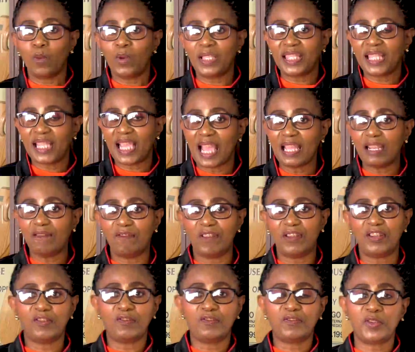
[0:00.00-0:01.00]
With the
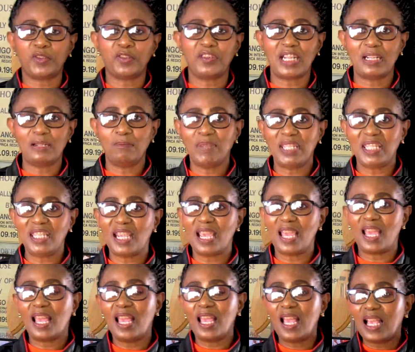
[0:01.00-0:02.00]
advent of social
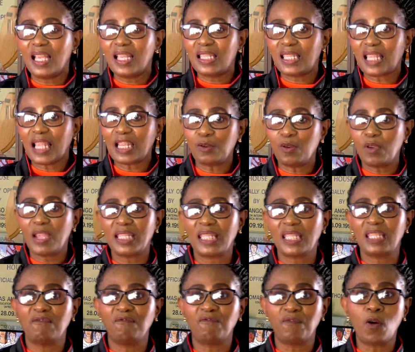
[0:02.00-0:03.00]
media, SADTU
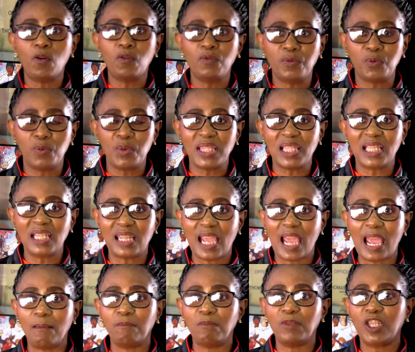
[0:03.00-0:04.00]
has evolved with the
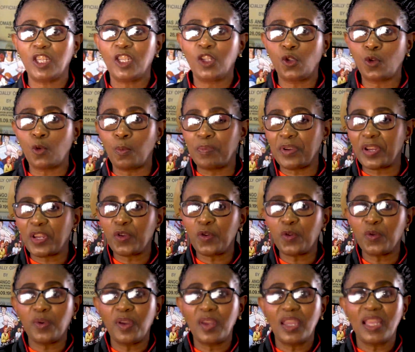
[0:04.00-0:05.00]
times to bring you